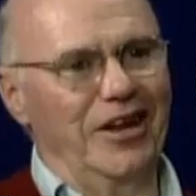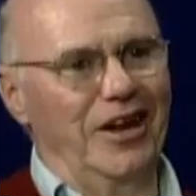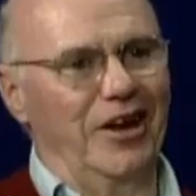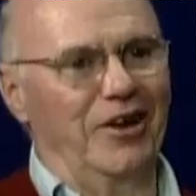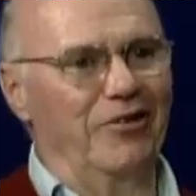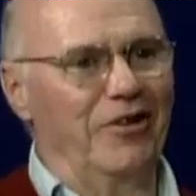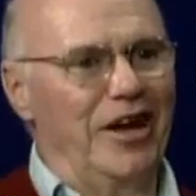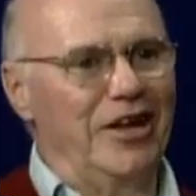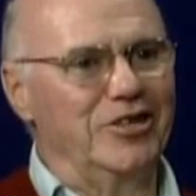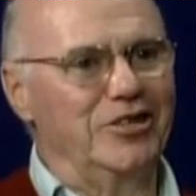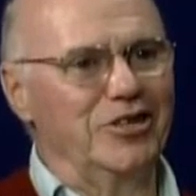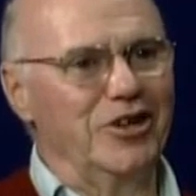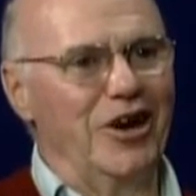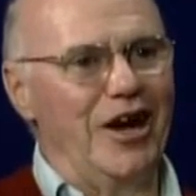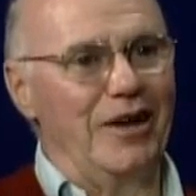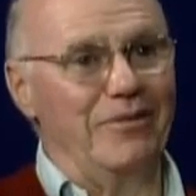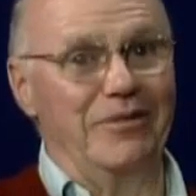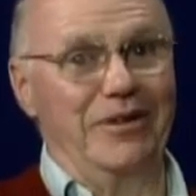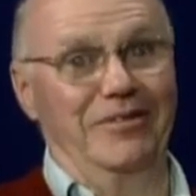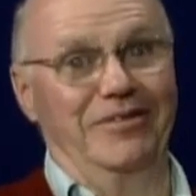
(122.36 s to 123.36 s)
a great
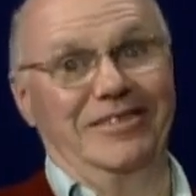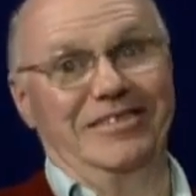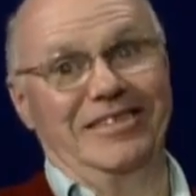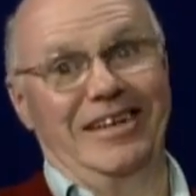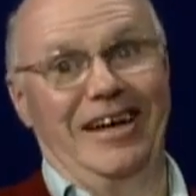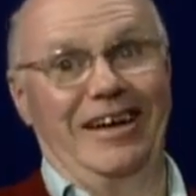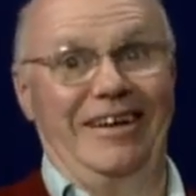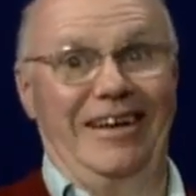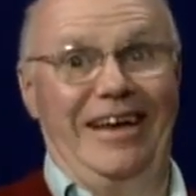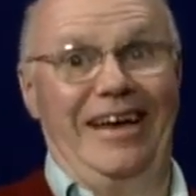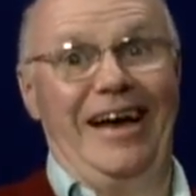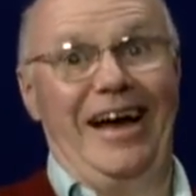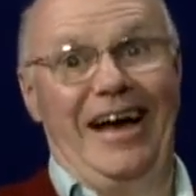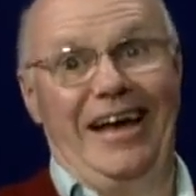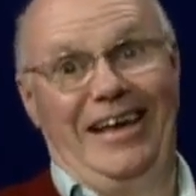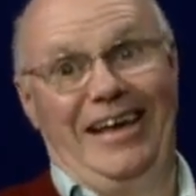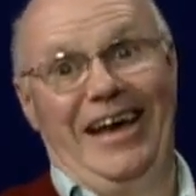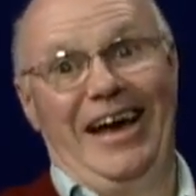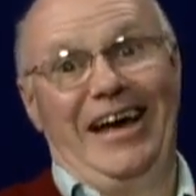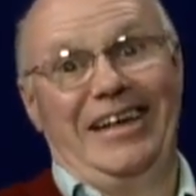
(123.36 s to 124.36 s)
job." He was like, "Yeah, I
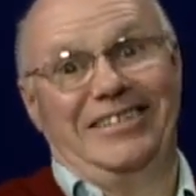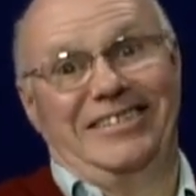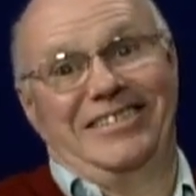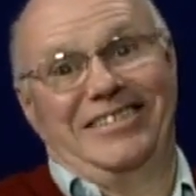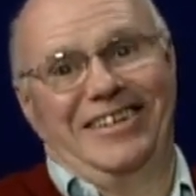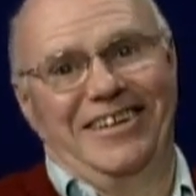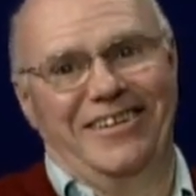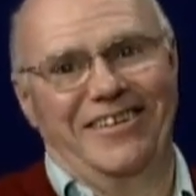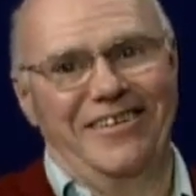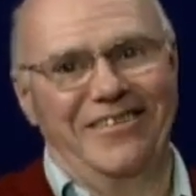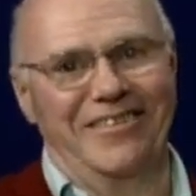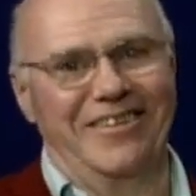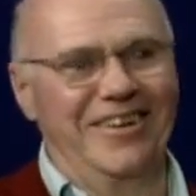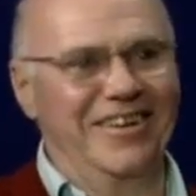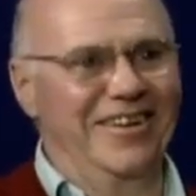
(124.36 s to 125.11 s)
guess," you know.